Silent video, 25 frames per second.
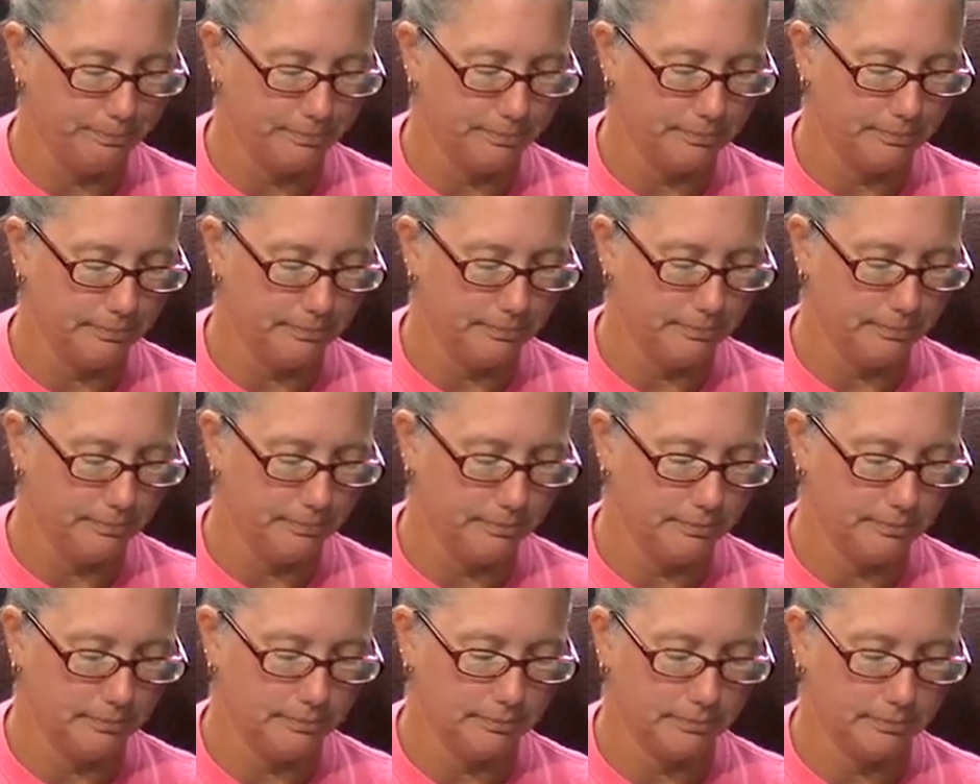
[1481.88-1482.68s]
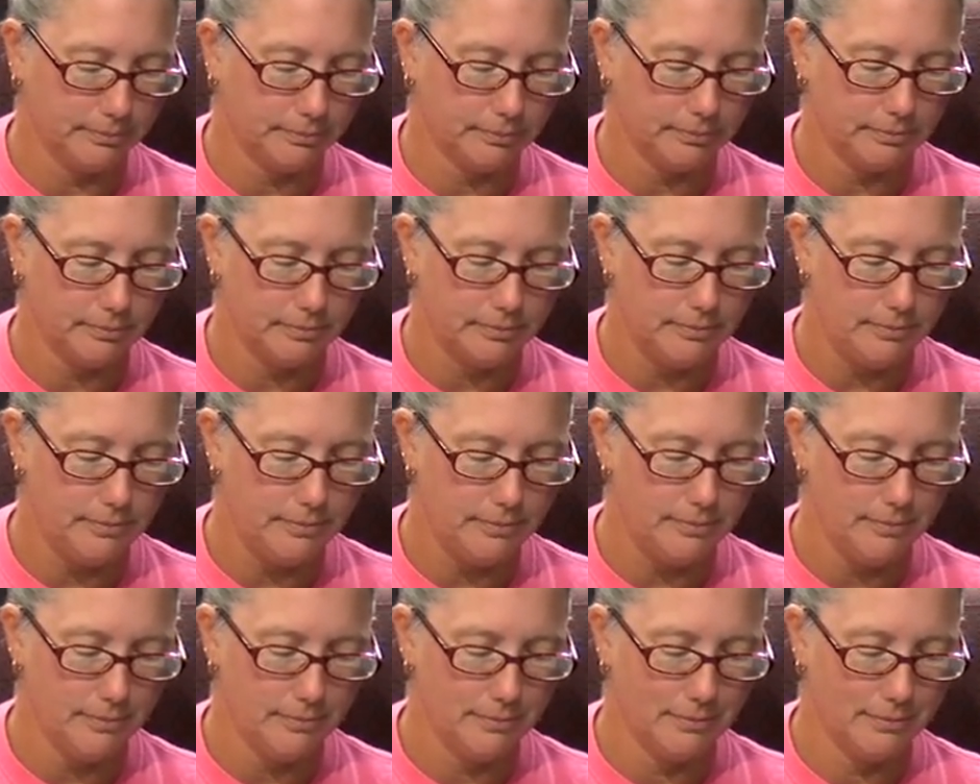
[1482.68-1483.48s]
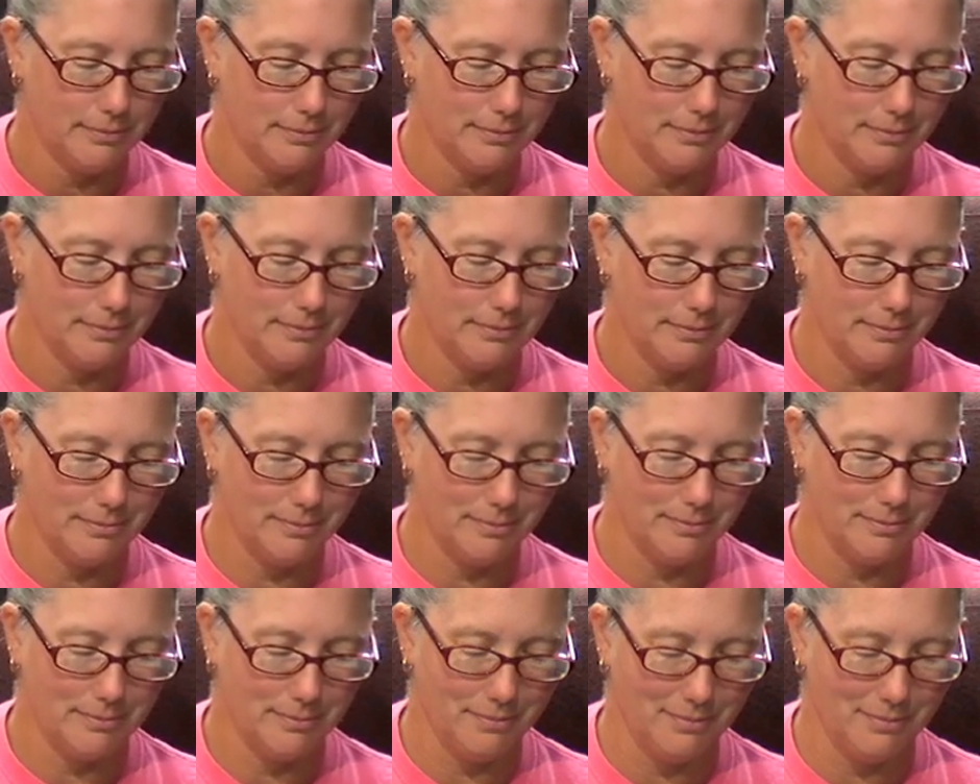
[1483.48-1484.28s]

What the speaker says: This person isn't speaking.